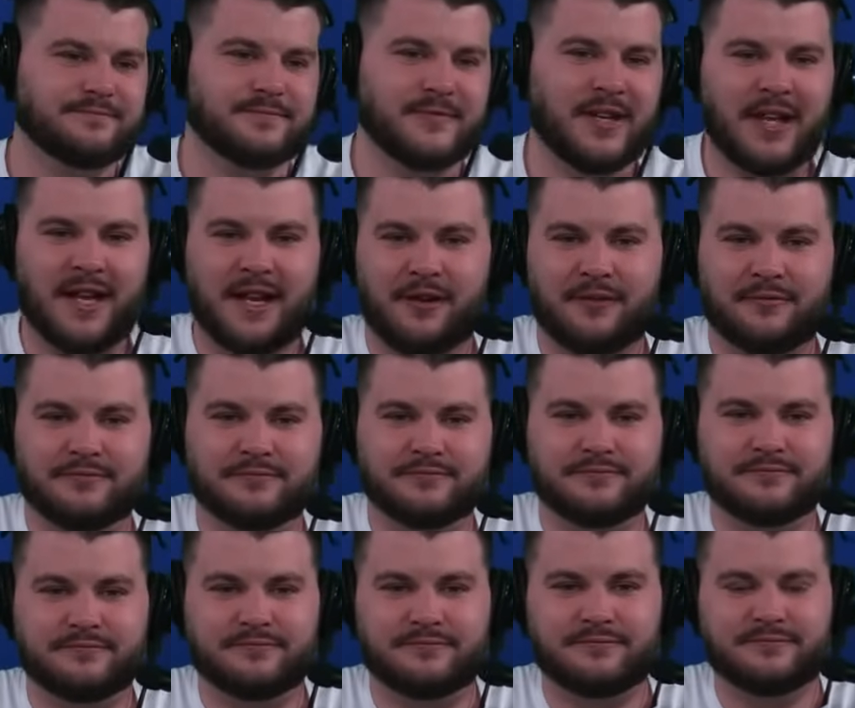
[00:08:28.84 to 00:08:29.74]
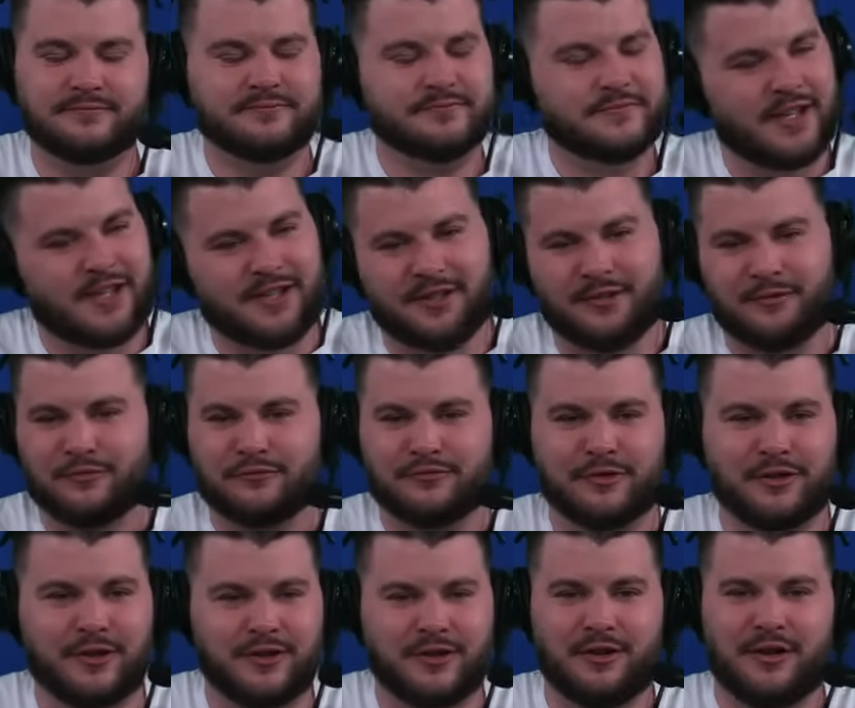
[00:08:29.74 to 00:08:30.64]
And I don't
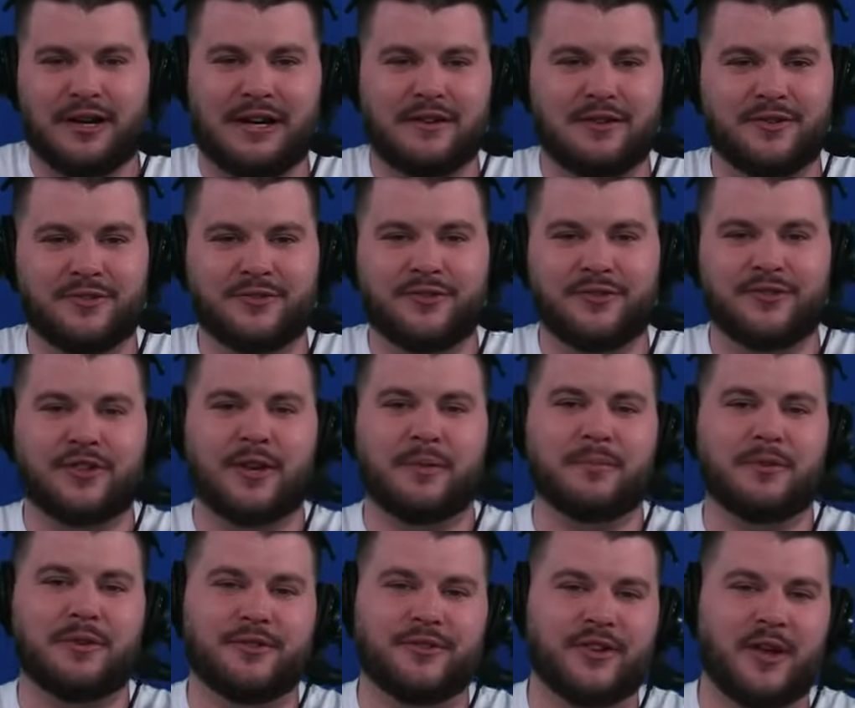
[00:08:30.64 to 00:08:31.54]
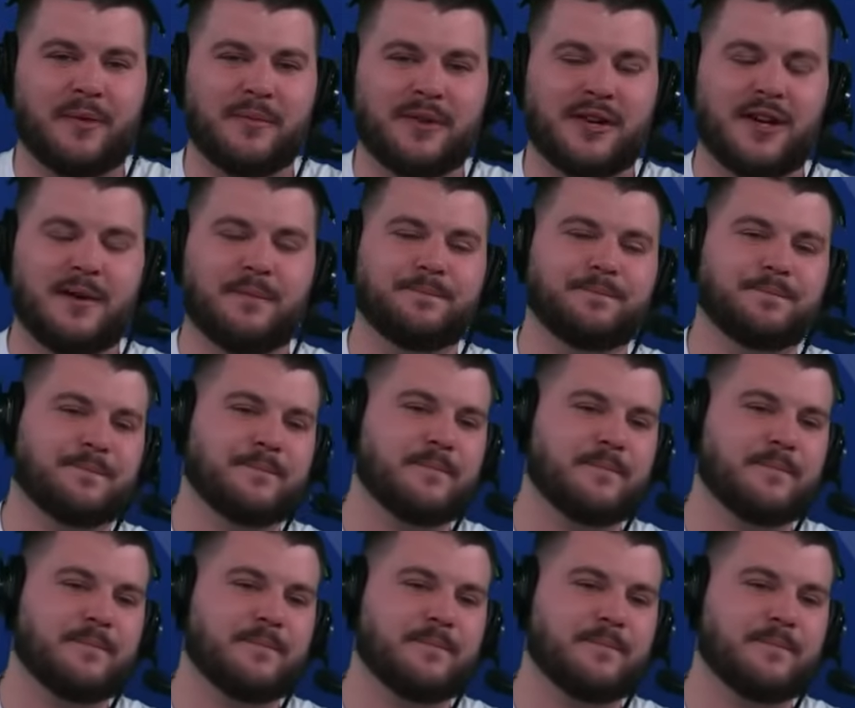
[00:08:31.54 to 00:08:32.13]
really know how else to sum it up.